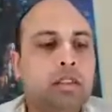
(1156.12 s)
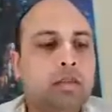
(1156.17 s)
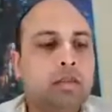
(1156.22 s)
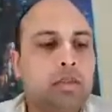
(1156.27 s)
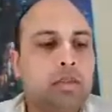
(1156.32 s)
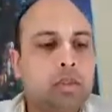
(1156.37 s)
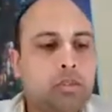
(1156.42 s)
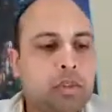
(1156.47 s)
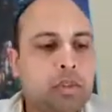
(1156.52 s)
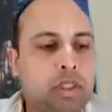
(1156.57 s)

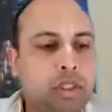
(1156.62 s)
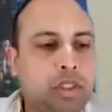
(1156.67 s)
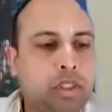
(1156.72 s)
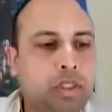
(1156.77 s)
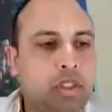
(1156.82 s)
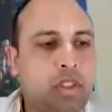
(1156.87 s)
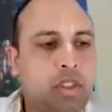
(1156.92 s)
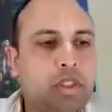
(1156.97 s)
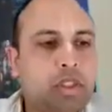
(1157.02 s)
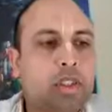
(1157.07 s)

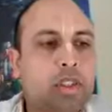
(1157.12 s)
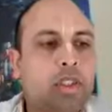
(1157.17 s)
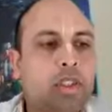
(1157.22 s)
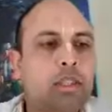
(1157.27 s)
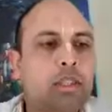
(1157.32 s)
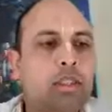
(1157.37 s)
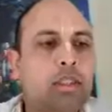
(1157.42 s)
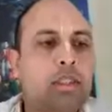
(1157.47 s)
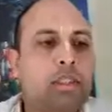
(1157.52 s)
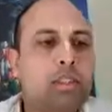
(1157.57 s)
purposes,
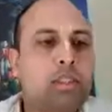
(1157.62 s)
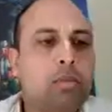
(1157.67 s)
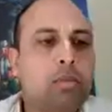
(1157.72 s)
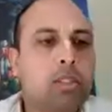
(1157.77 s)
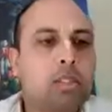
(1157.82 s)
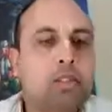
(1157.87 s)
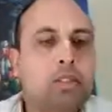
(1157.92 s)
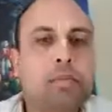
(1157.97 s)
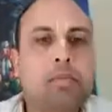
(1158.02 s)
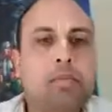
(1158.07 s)

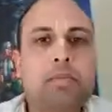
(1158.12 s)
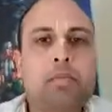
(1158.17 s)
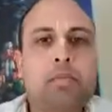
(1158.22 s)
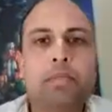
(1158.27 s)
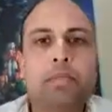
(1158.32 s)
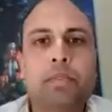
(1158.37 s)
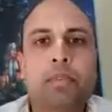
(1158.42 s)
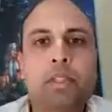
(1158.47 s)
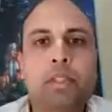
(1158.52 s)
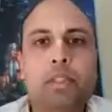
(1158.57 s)
aggrandizement,
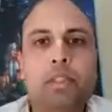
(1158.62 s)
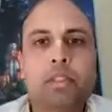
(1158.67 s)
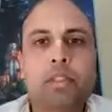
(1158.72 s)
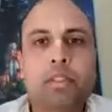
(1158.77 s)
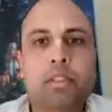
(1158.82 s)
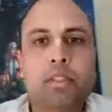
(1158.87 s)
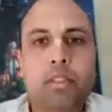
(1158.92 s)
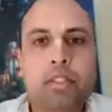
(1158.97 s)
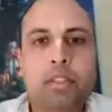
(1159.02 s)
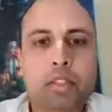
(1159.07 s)

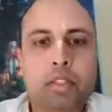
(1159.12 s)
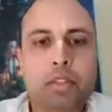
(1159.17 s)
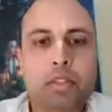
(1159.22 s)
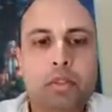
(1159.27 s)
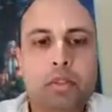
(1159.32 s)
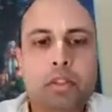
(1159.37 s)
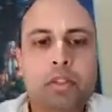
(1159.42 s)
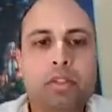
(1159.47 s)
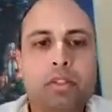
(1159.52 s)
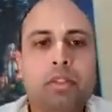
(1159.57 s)
they're the
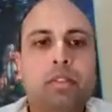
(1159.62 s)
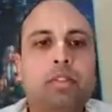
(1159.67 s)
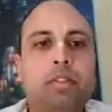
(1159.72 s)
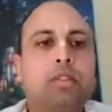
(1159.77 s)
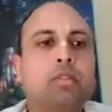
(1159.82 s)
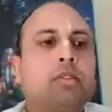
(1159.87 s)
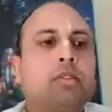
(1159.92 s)
ones